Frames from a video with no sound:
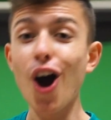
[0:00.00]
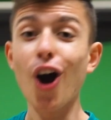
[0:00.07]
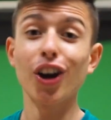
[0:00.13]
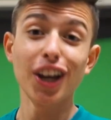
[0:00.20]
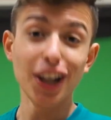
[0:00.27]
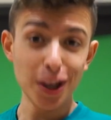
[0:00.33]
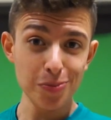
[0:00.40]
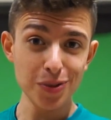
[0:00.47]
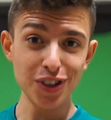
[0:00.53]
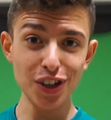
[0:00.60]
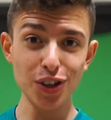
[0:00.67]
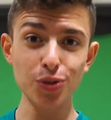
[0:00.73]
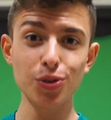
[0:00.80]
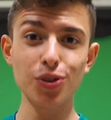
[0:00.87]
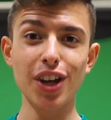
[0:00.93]
Okay, let me
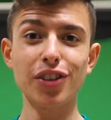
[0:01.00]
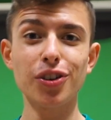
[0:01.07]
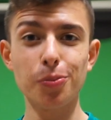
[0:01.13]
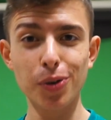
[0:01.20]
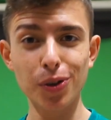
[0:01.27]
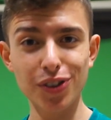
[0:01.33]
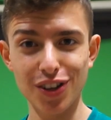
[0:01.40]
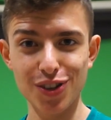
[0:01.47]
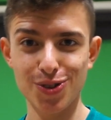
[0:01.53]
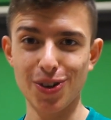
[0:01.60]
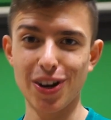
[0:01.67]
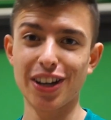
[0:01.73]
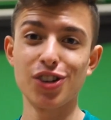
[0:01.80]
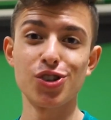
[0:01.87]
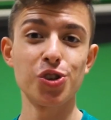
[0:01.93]
take you to the other building so
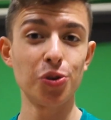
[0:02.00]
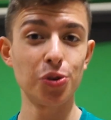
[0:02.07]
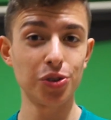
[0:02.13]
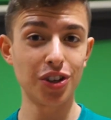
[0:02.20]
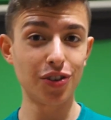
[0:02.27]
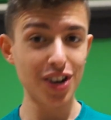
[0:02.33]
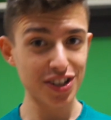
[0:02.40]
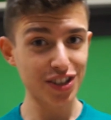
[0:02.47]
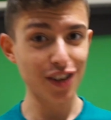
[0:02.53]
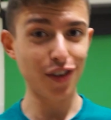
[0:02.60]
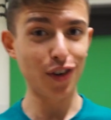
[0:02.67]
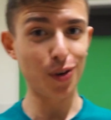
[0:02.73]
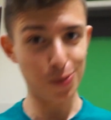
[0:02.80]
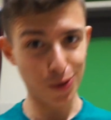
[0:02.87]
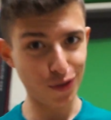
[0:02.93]
I can show you the rest of
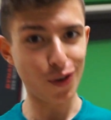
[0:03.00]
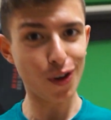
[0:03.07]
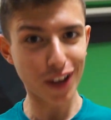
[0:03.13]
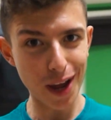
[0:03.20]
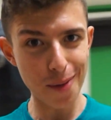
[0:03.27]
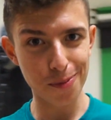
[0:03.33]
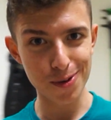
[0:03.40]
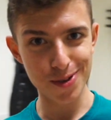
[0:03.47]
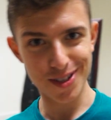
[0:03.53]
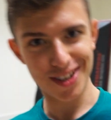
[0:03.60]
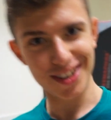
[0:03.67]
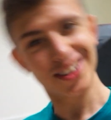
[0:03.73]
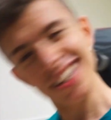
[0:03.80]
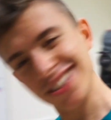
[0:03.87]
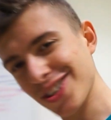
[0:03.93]
our beautiful
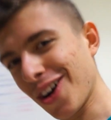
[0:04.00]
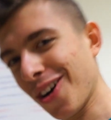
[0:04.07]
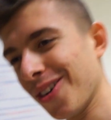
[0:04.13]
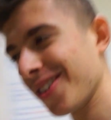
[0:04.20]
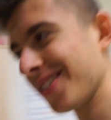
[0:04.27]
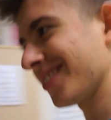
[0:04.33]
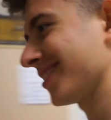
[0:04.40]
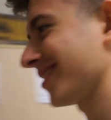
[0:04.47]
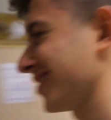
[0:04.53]
campus. Let's go.